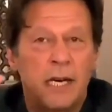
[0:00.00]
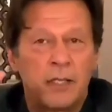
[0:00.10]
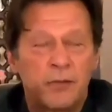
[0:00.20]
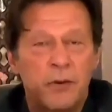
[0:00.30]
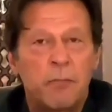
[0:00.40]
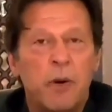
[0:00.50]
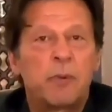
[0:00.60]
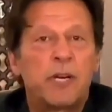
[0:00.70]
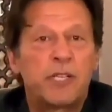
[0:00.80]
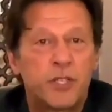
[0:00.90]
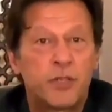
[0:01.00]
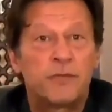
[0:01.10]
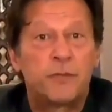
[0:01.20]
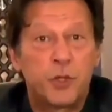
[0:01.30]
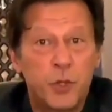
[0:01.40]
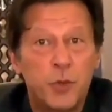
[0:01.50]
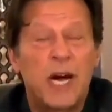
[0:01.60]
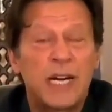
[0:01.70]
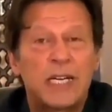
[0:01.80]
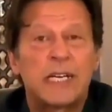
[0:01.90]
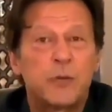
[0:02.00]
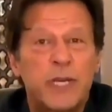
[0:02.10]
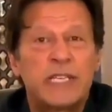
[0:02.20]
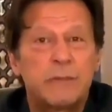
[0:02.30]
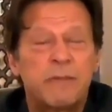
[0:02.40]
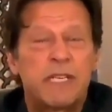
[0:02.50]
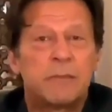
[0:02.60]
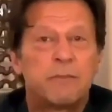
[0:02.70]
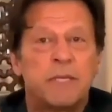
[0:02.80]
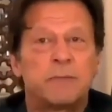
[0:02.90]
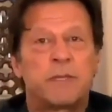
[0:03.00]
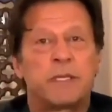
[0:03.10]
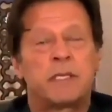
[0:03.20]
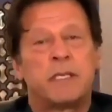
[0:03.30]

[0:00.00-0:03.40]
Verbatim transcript: out of a population of 220 million people,